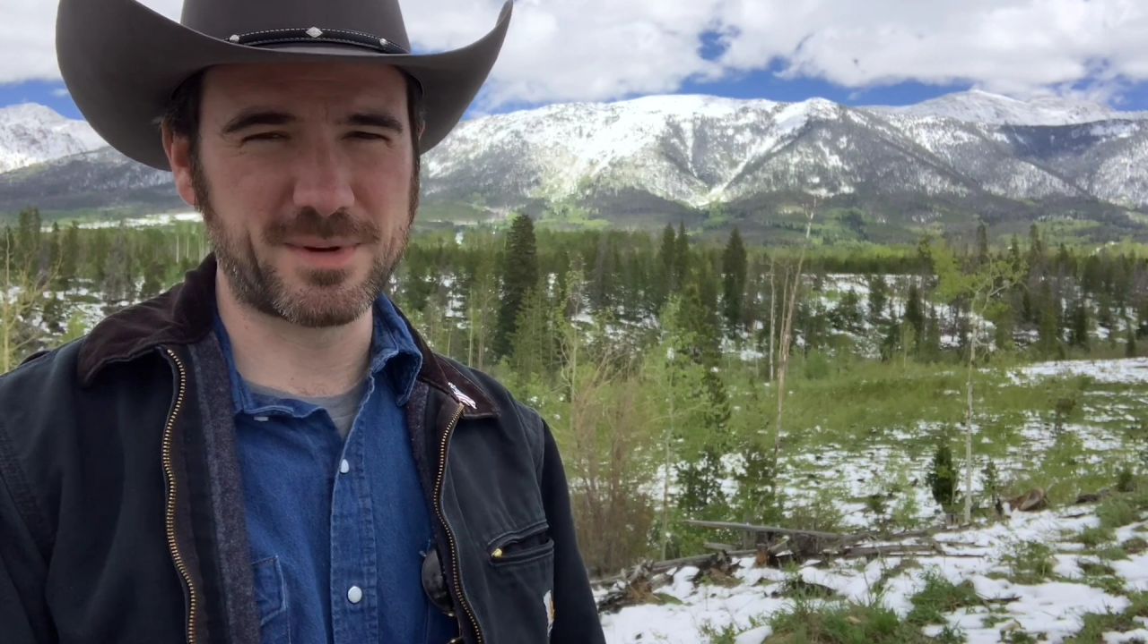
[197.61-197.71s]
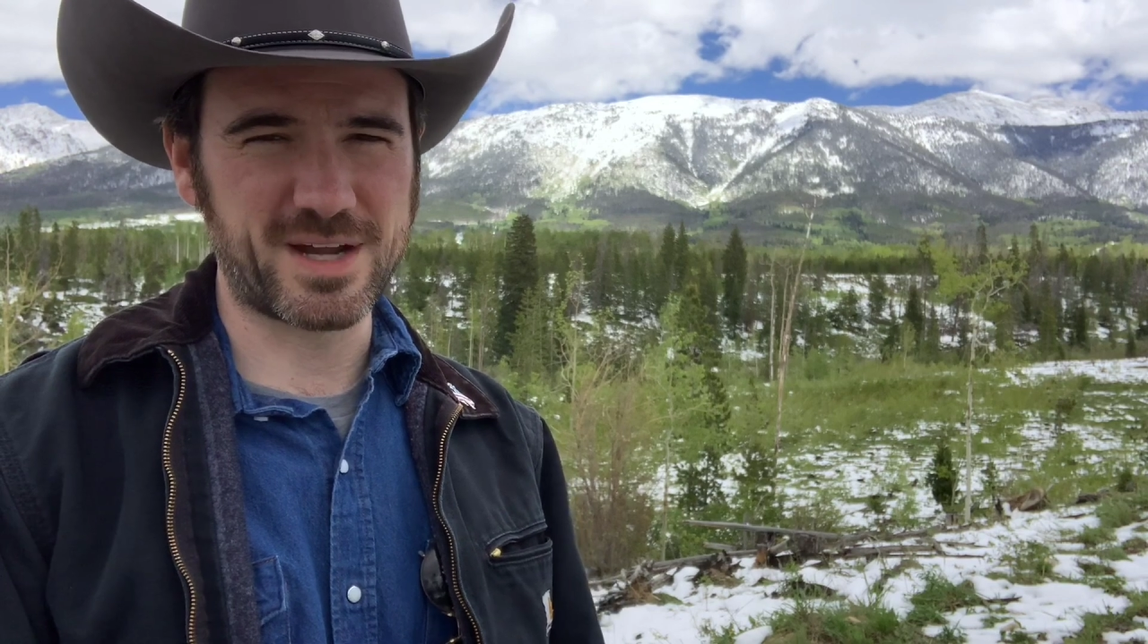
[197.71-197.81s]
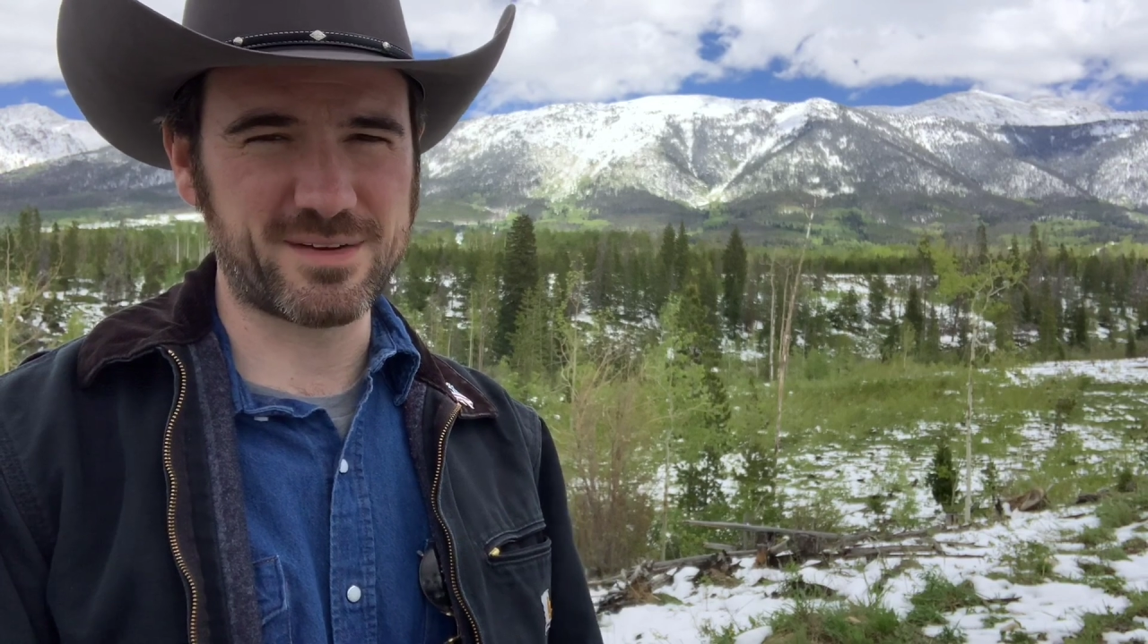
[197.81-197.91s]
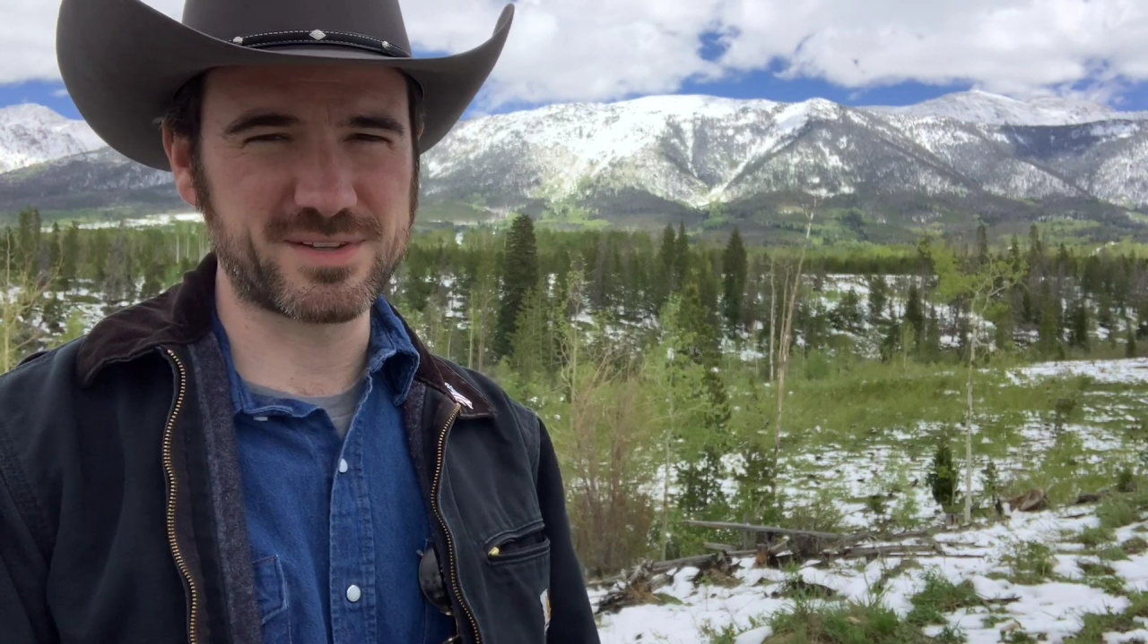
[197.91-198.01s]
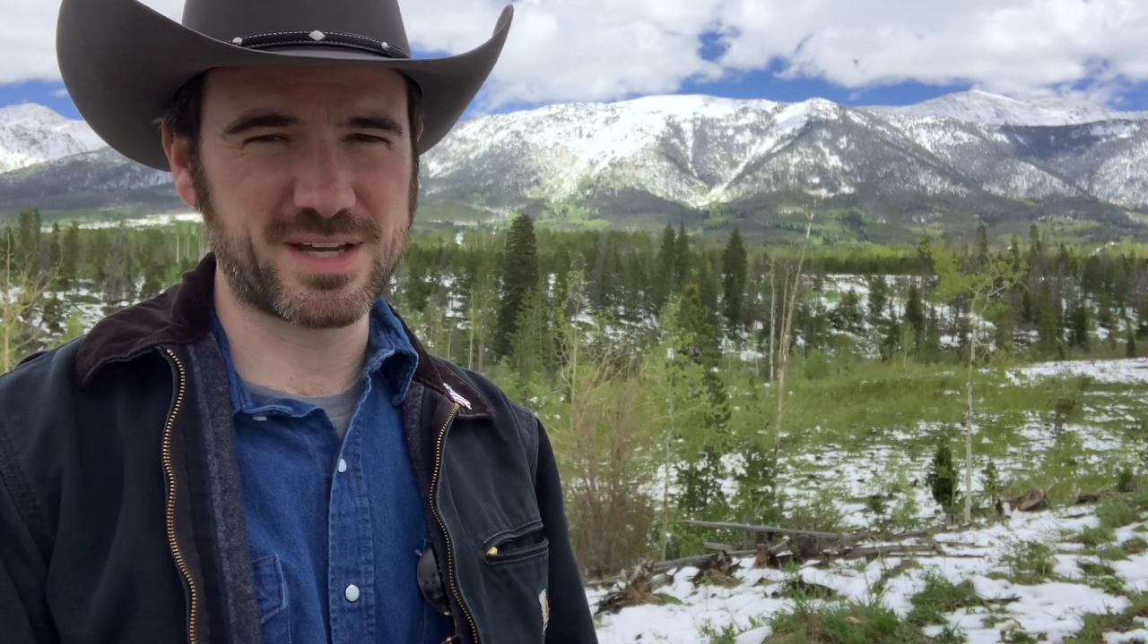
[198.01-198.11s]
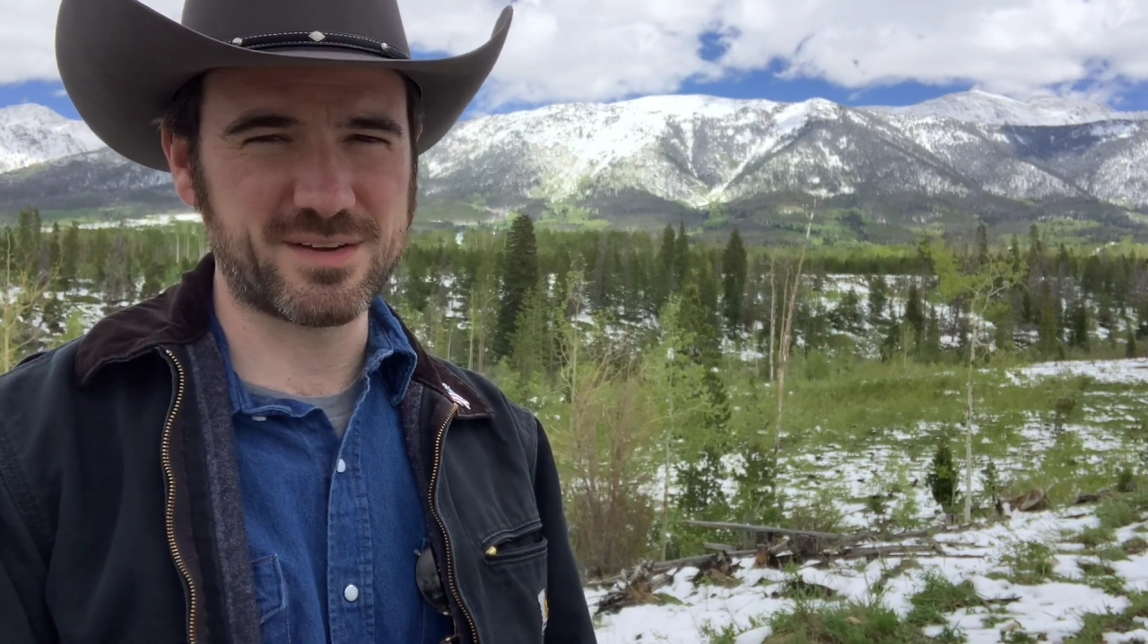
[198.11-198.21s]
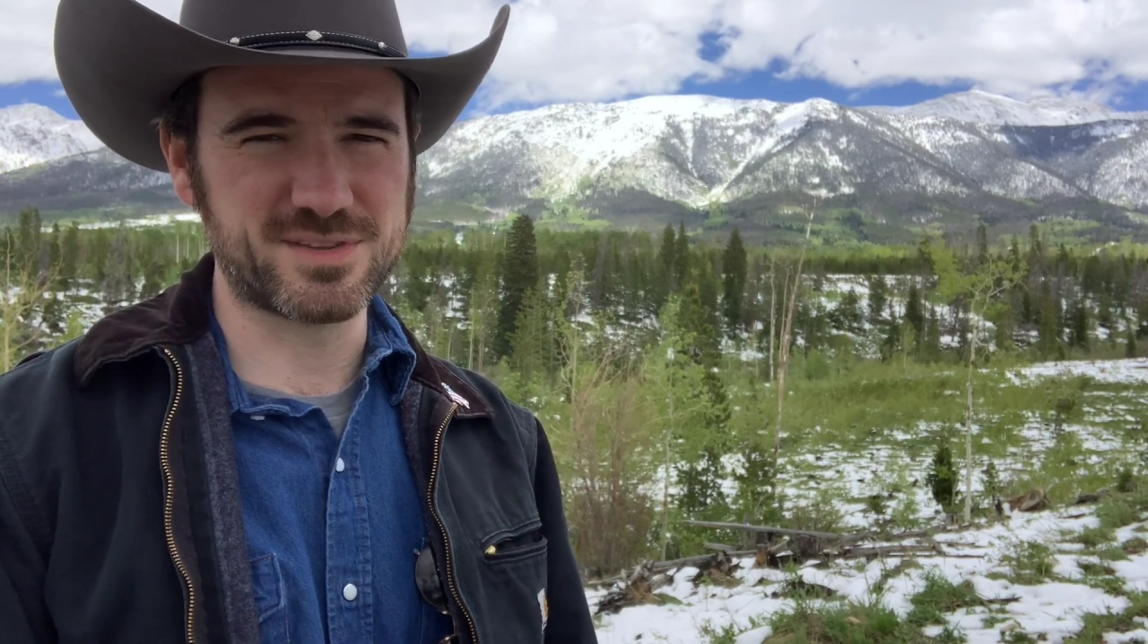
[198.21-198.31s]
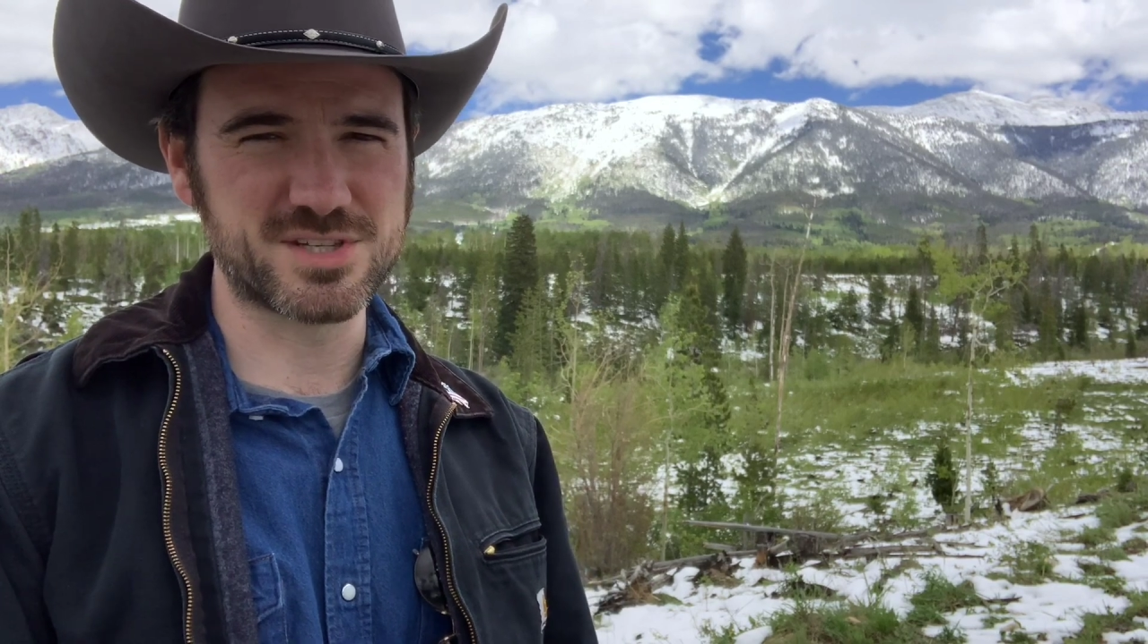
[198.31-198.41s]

I have to have the